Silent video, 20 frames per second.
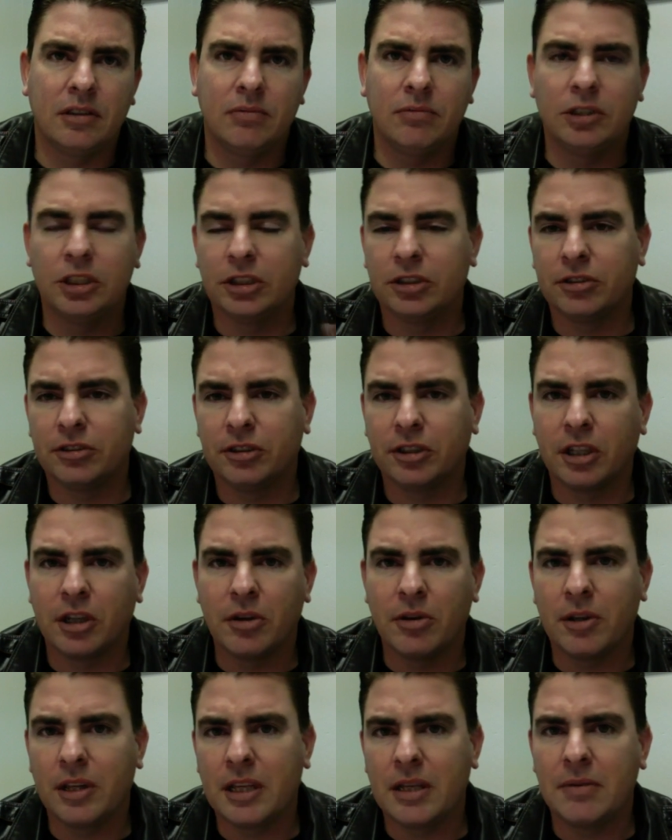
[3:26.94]
years
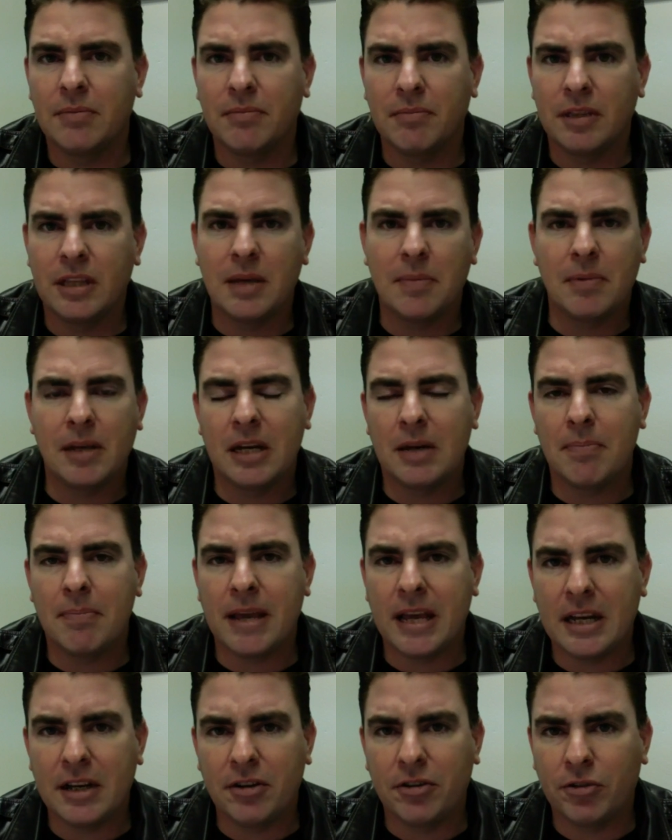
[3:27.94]
ago, they made it
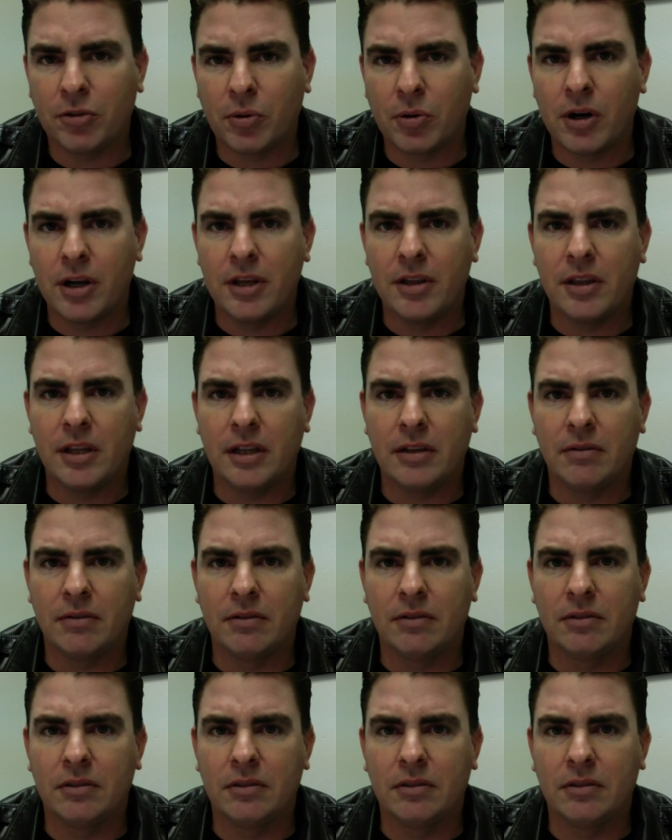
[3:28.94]
mandatory that